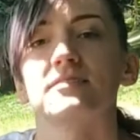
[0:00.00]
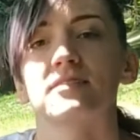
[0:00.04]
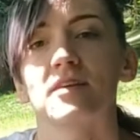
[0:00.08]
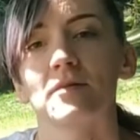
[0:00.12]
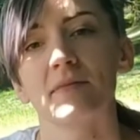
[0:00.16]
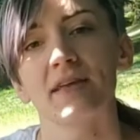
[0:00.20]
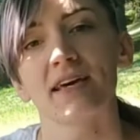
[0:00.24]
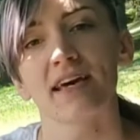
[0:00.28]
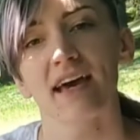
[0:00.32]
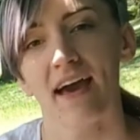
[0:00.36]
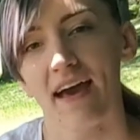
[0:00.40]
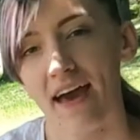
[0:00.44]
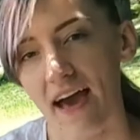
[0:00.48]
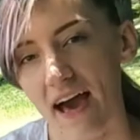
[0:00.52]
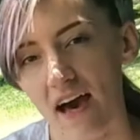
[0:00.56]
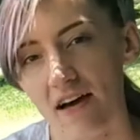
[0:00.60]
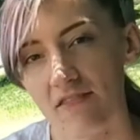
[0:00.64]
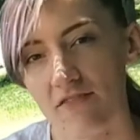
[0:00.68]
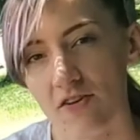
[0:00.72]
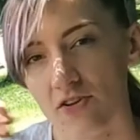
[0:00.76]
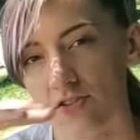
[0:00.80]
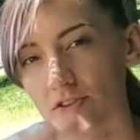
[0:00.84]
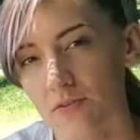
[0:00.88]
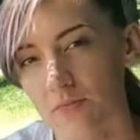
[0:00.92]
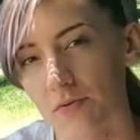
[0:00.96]
something I
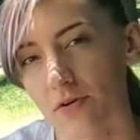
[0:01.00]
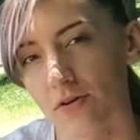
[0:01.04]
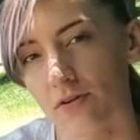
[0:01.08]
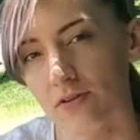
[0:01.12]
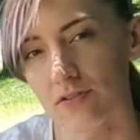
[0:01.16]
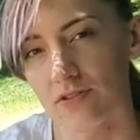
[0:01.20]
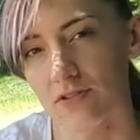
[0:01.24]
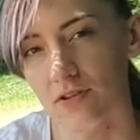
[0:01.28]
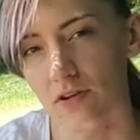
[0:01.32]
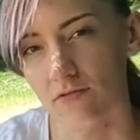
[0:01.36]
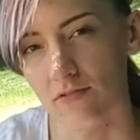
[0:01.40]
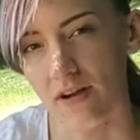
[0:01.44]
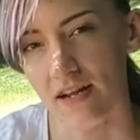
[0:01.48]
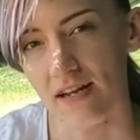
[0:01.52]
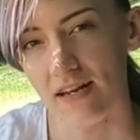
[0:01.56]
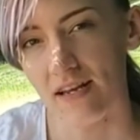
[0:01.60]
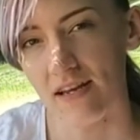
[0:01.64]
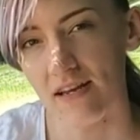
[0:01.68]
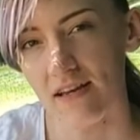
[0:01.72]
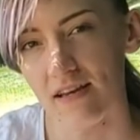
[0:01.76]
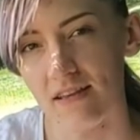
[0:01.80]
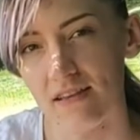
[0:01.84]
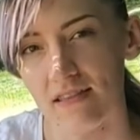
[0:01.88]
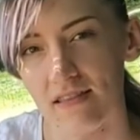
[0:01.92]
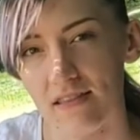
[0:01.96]
have on the books
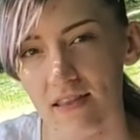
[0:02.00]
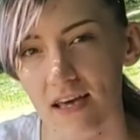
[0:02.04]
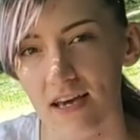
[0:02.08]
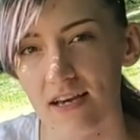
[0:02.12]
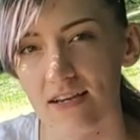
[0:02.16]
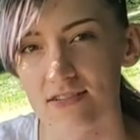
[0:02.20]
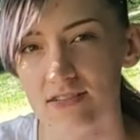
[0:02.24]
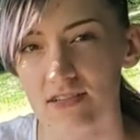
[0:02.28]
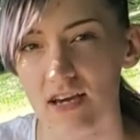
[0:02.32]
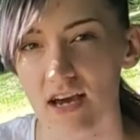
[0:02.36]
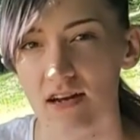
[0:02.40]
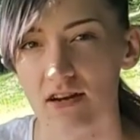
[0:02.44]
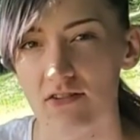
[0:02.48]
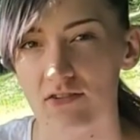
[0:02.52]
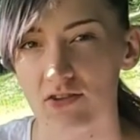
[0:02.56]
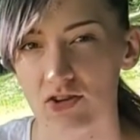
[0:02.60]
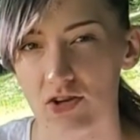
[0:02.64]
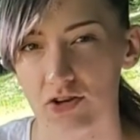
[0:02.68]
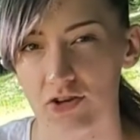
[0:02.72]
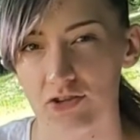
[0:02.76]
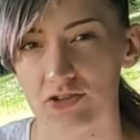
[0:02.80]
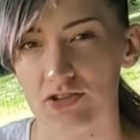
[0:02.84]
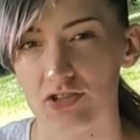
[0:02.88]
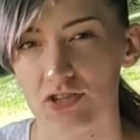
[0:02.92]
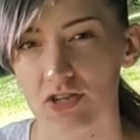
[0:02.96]
already that is kind of a
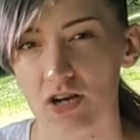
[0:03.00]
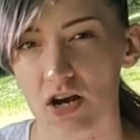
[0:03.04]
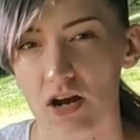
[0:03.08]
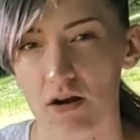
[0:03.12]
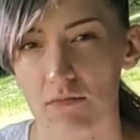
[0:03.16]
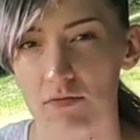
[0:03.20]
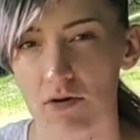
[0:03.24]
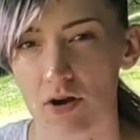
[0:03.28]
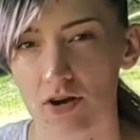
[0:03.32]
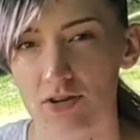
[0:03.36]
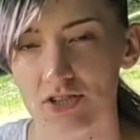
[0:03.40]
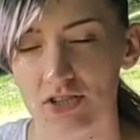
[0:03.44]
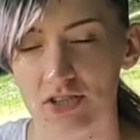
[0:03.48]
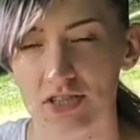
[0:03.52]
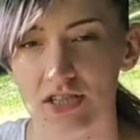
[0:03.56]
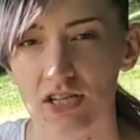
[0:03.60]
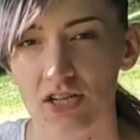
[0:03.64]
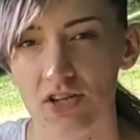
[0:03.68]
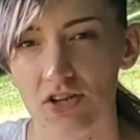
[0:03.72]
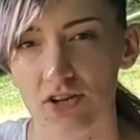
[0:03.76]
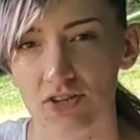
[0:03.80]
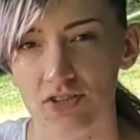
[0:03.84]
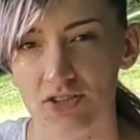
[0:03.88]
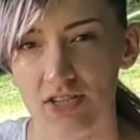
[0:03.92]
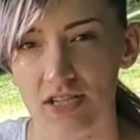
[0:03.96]
large project and a
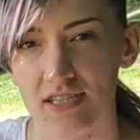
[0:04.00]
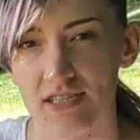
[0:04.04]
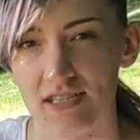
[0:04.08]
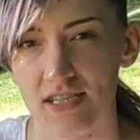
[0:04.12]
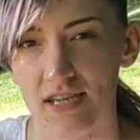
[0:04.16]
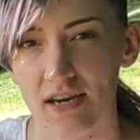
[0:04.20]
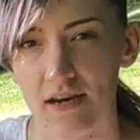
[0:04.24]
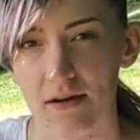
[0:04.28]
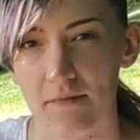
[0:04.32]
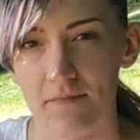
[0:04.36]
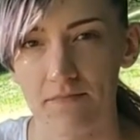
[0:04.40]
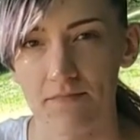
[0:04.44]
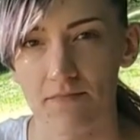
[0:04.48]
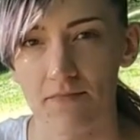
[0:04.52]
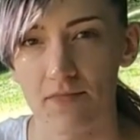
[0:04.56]
large idea.